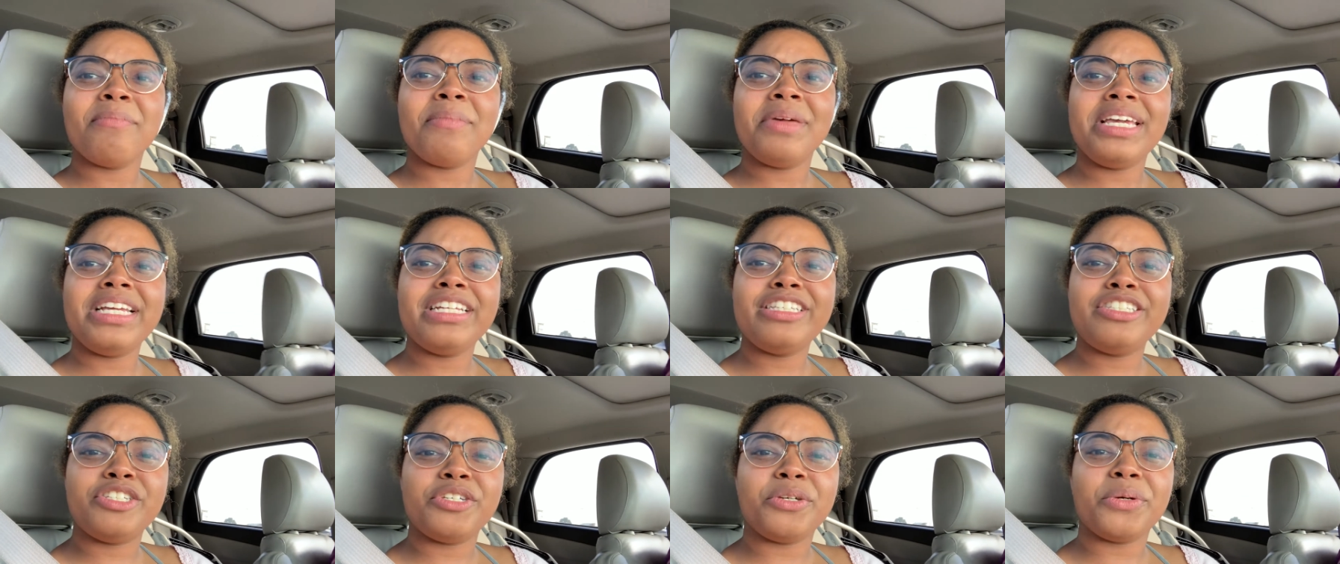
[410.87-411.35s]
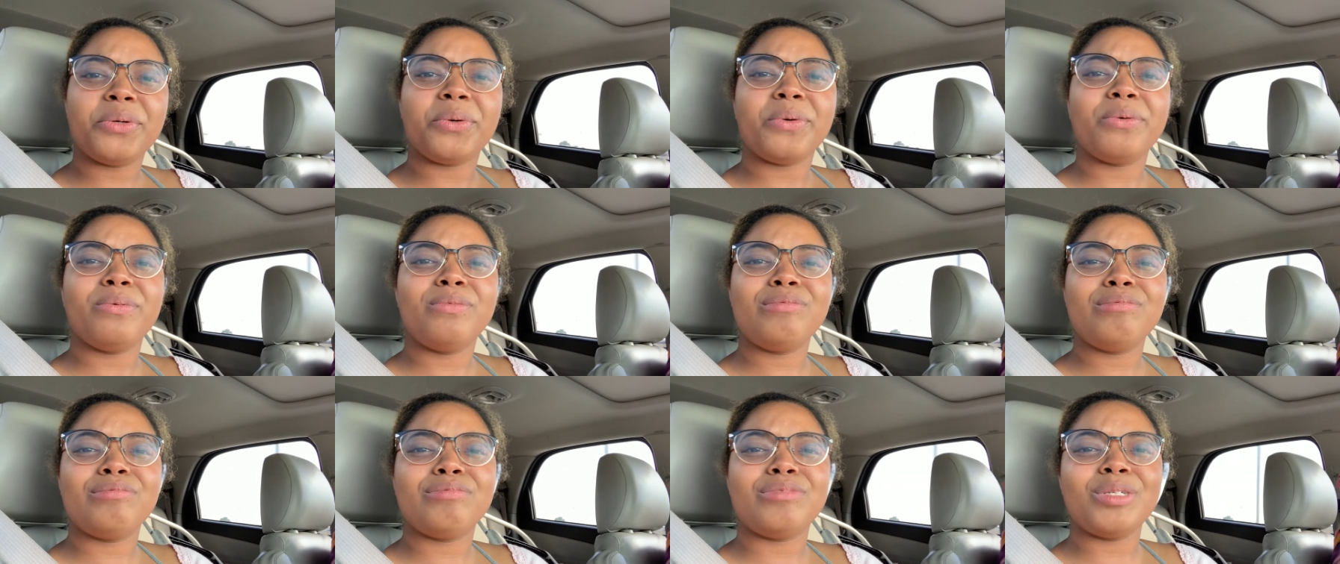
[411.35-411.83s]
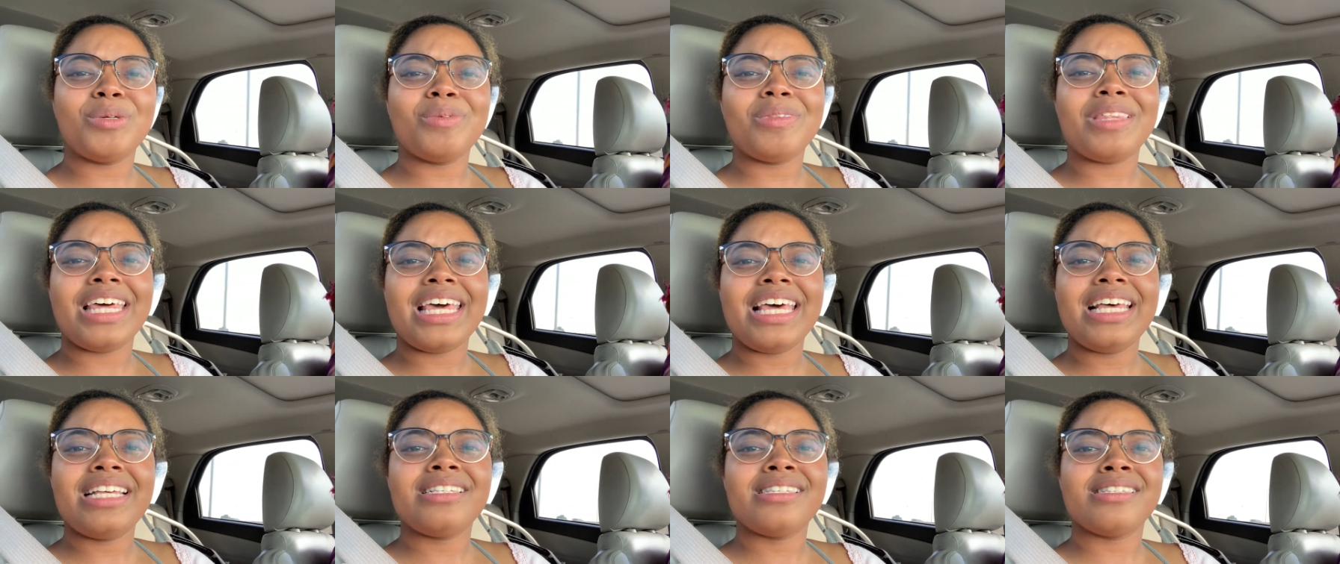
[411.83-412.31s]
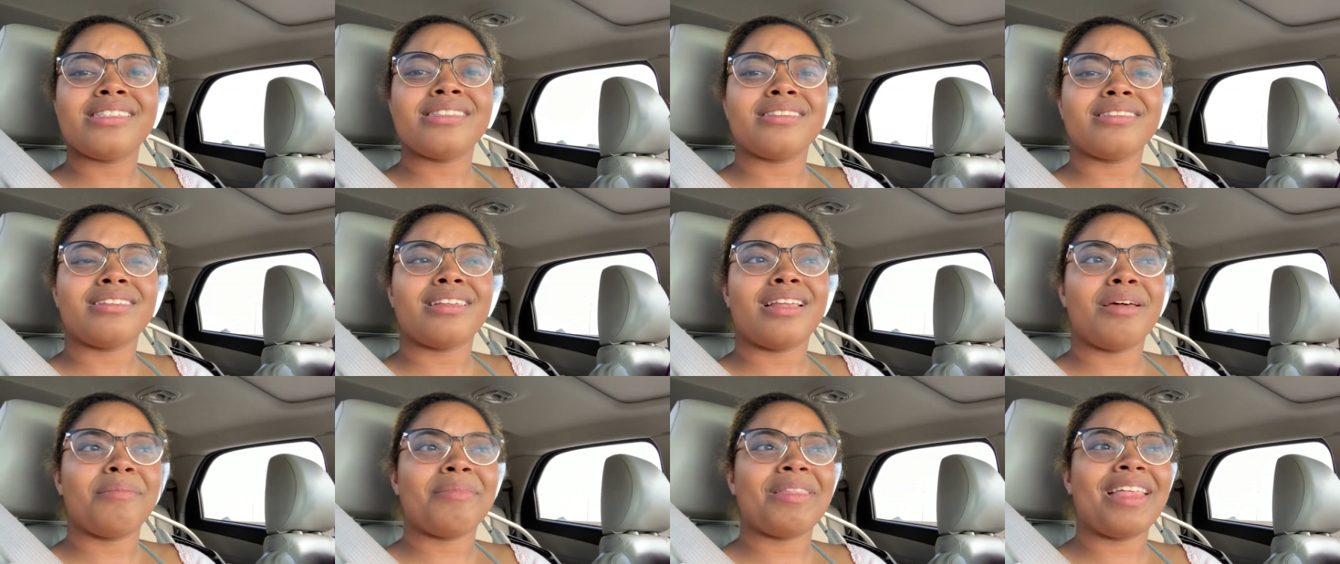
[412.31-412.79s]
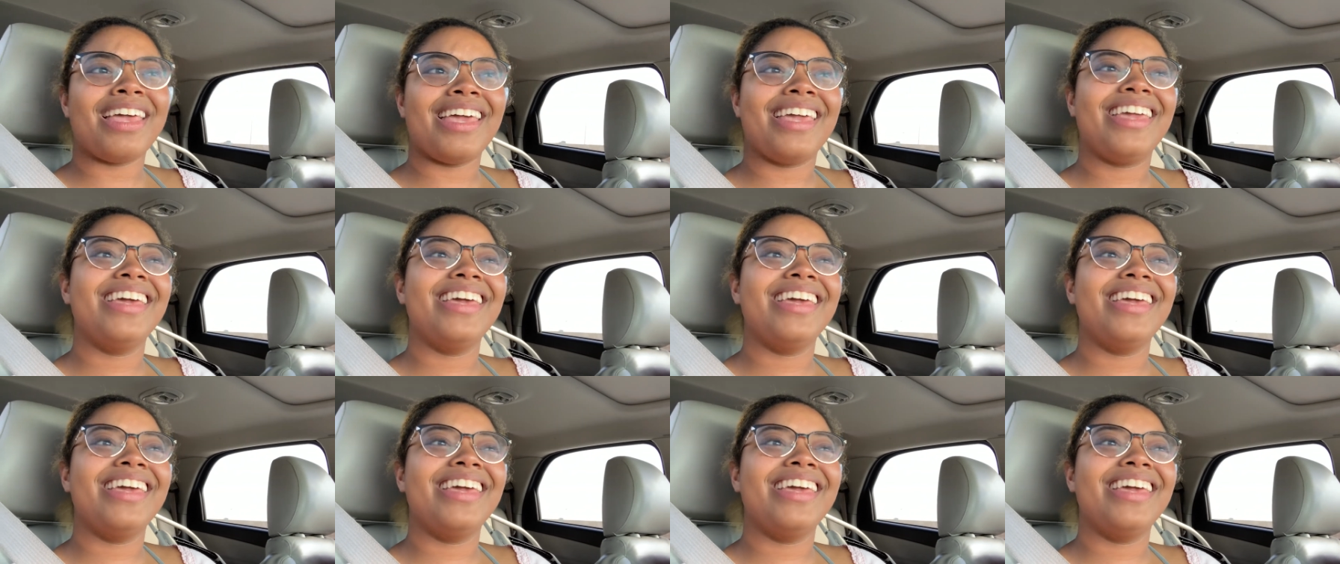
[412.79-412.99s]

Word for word: me to do this? I'm like,